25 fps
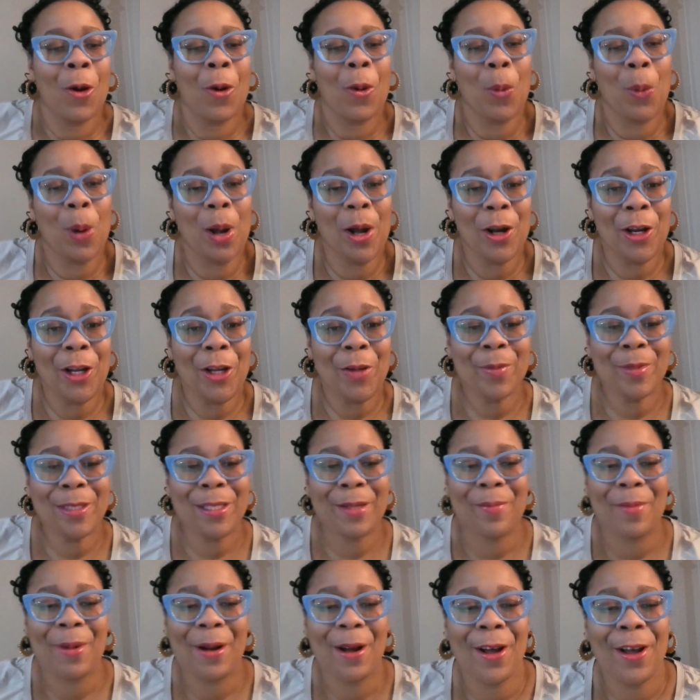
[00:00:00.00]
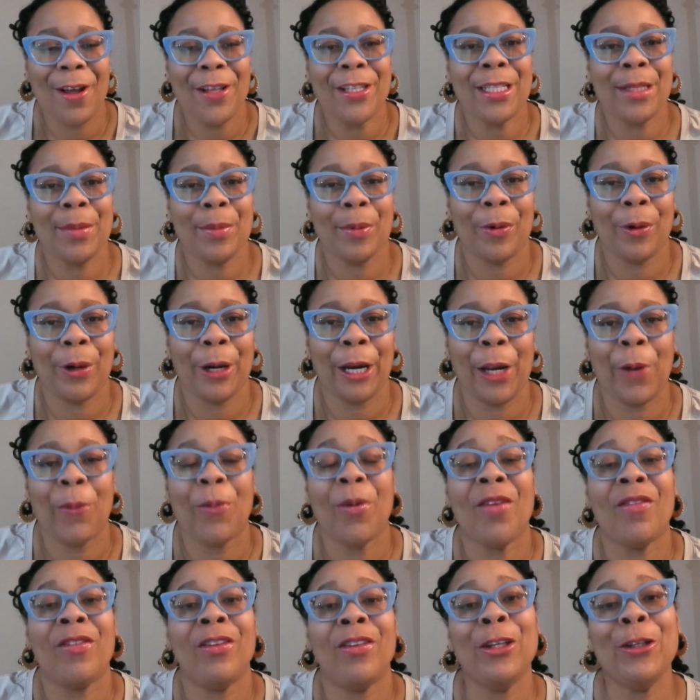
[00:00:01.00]
Welcome to Pause to Pray
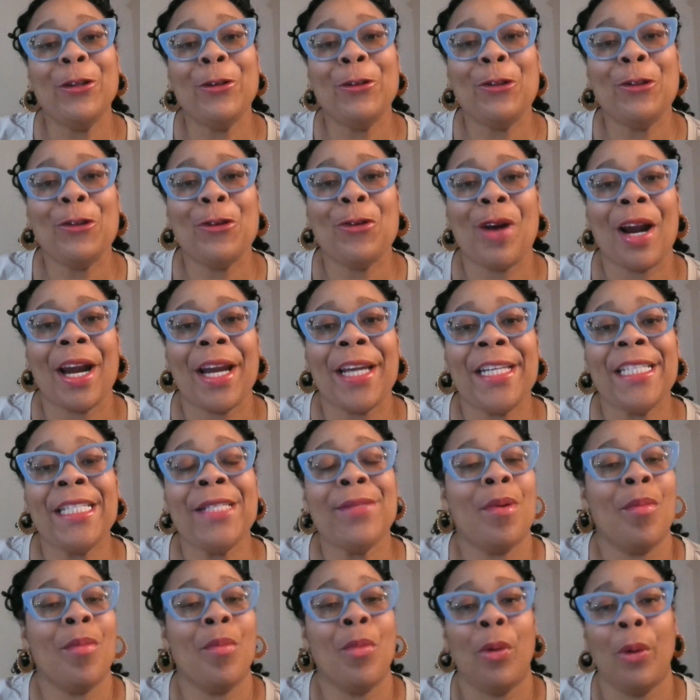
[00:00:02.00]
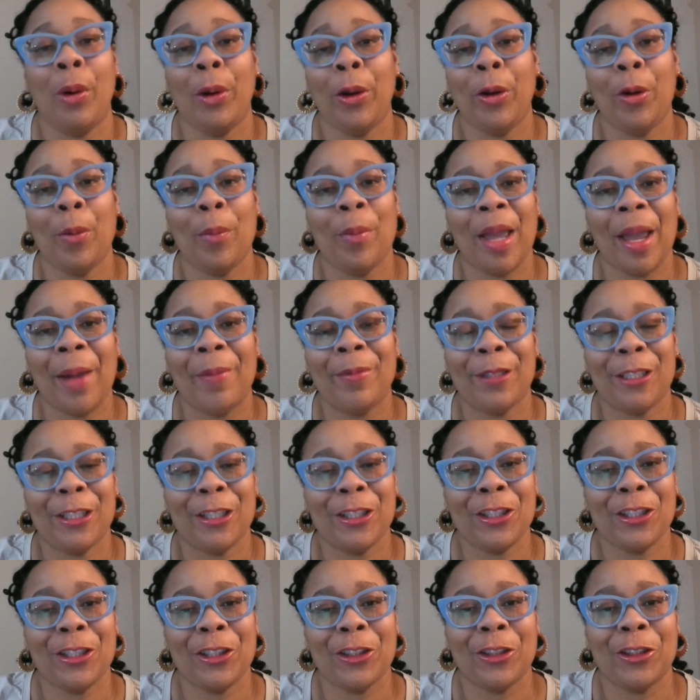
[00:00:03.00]
with Luther Rice Memorial
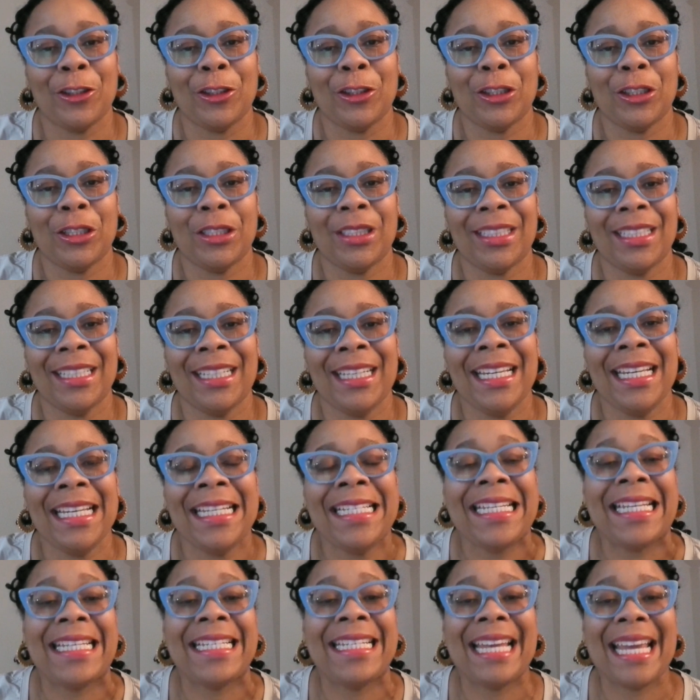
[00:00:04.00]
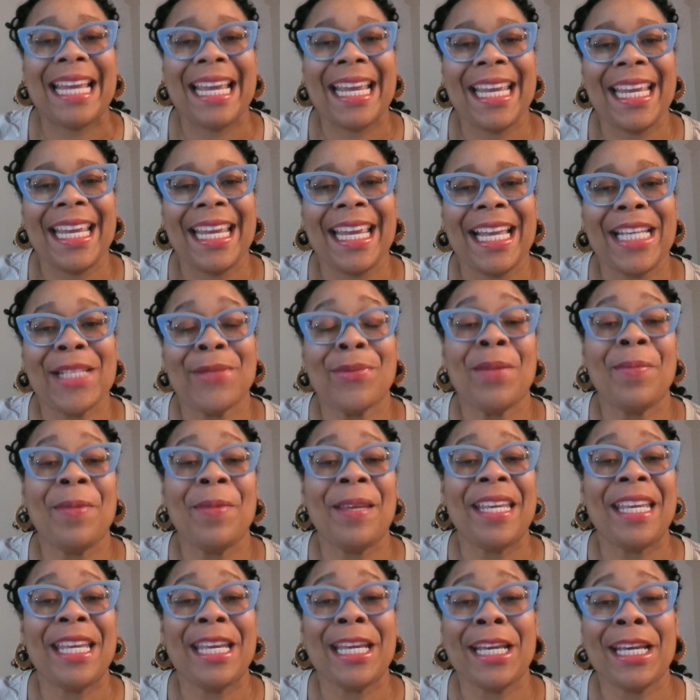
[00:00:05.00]
Baptist Church. Today, as we
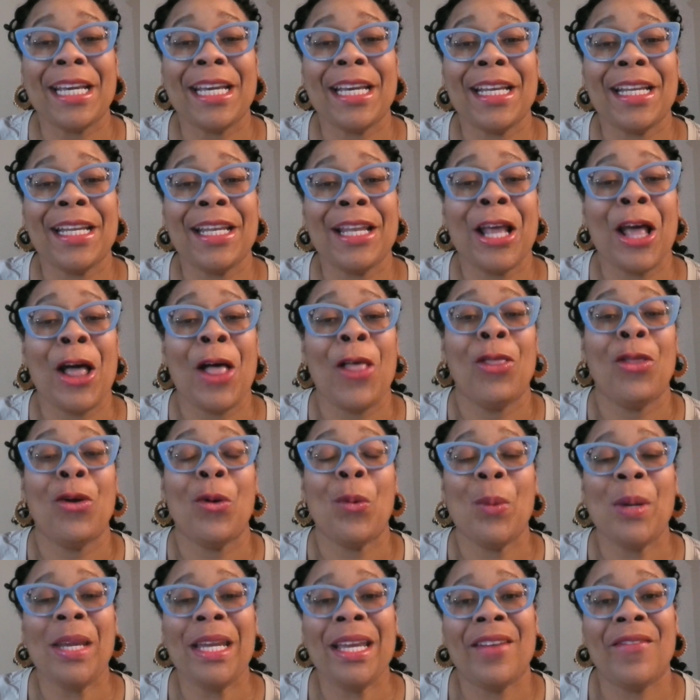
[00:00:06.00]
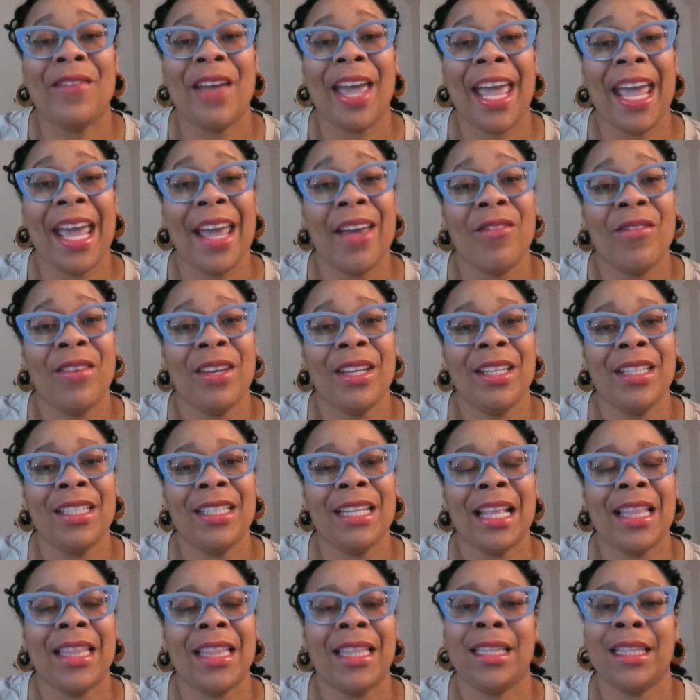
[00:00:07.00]
begin the week of Advent,
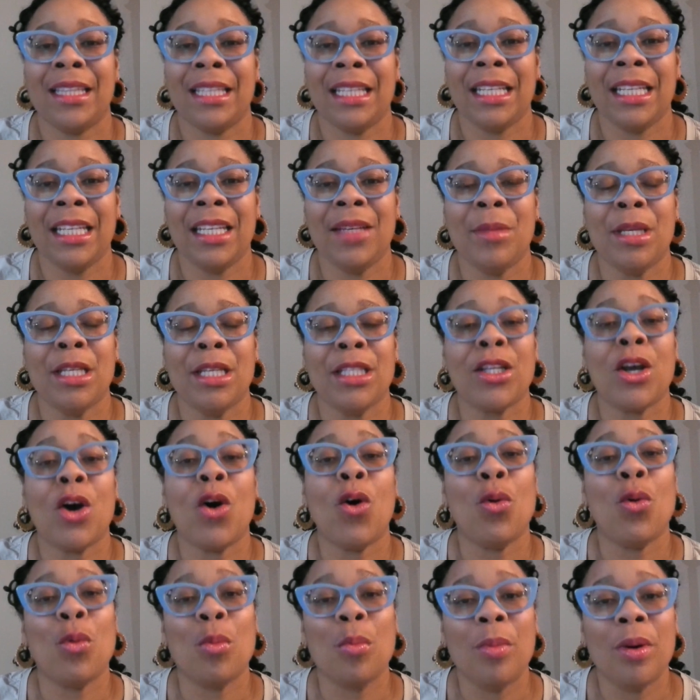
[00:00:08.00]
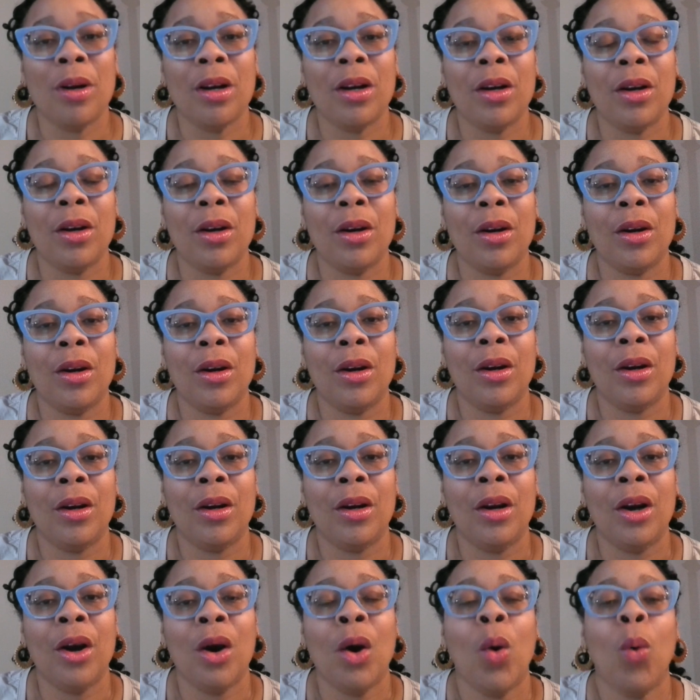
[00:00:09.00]
the theme is hope.
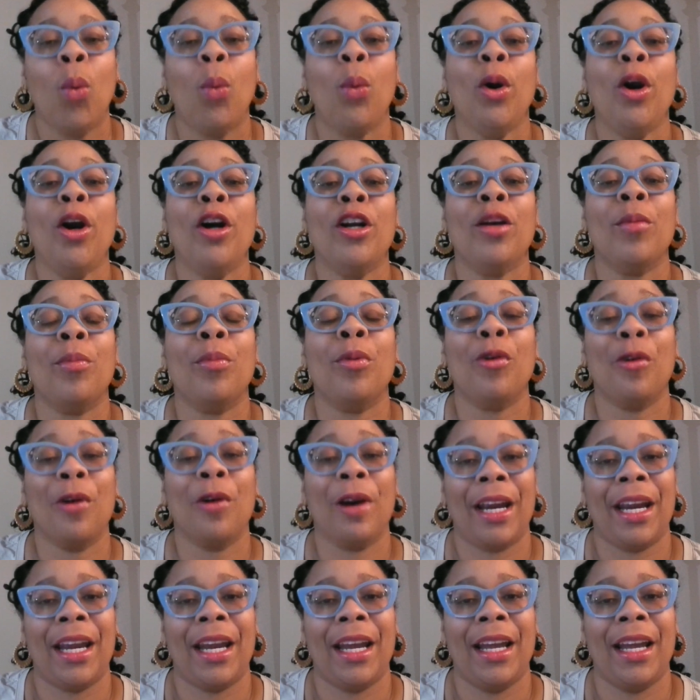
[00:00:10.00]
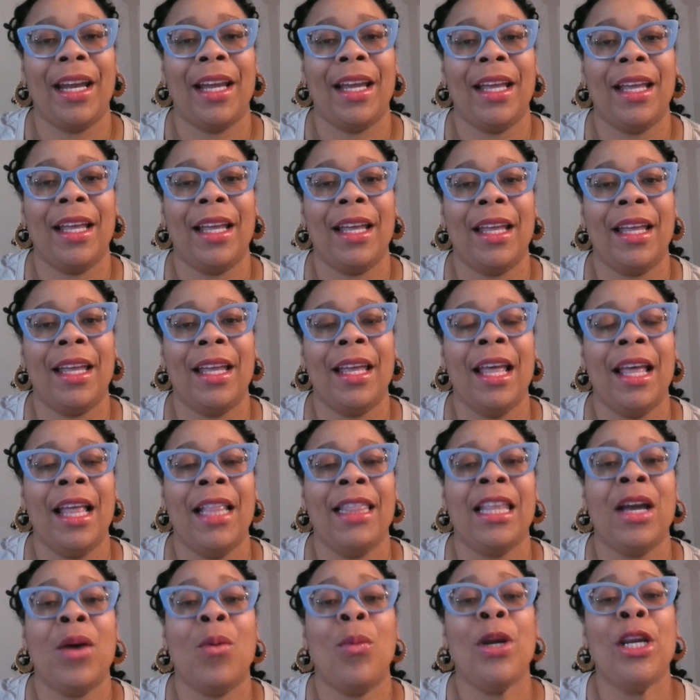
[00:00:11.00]
We're going to pray
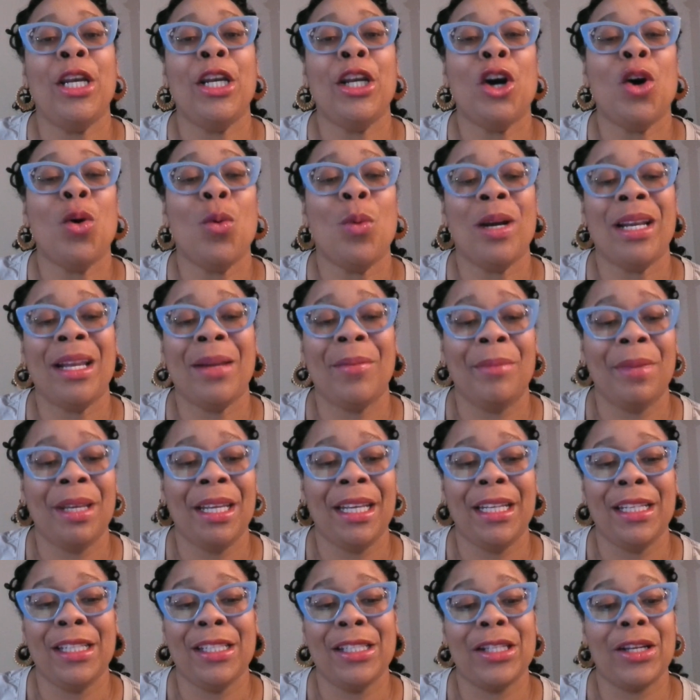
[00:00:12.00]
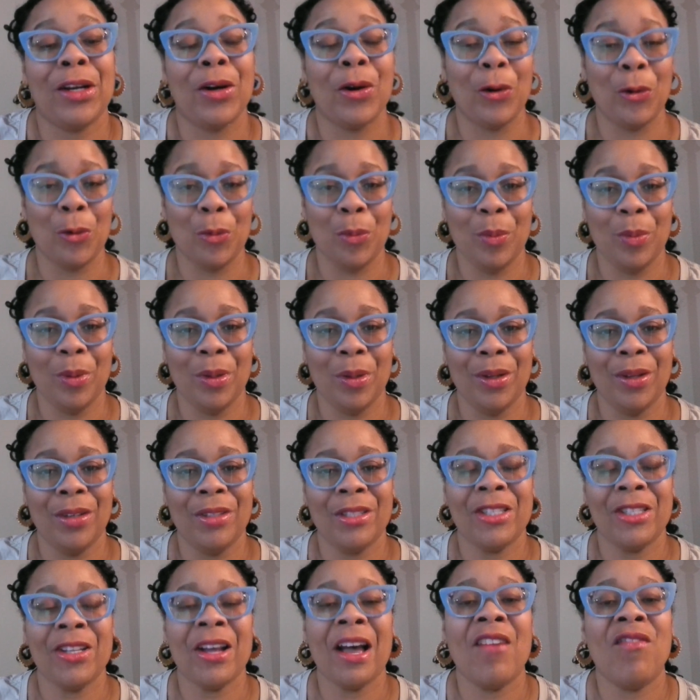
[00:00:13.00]
that we know what it means to hope.
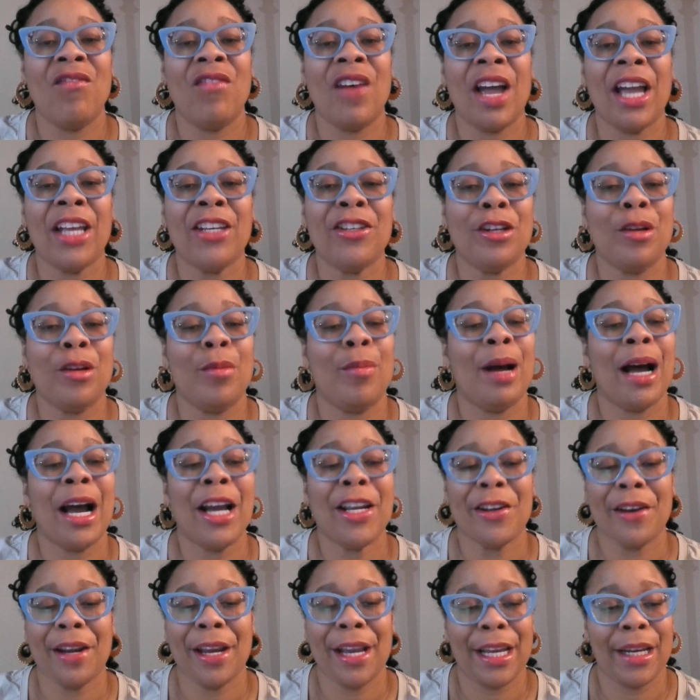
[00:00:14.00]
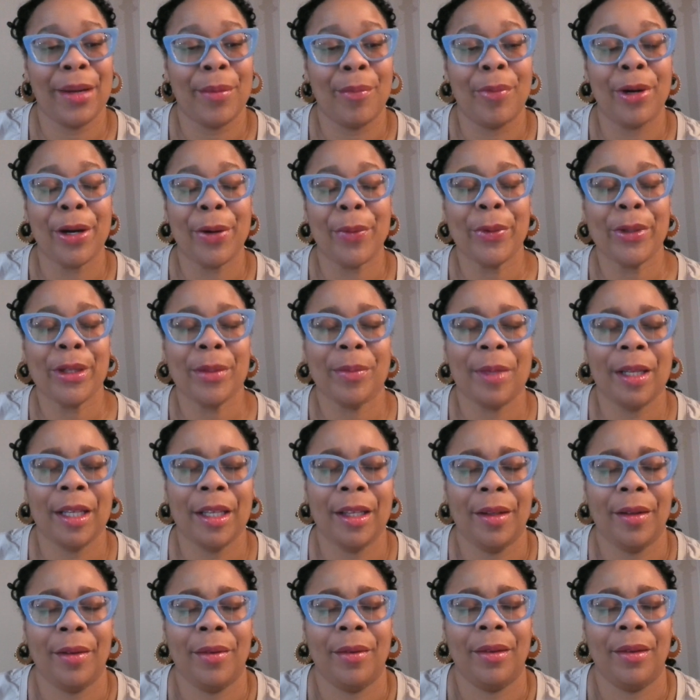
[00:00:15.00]
So I invite you to bow your head and pray with me.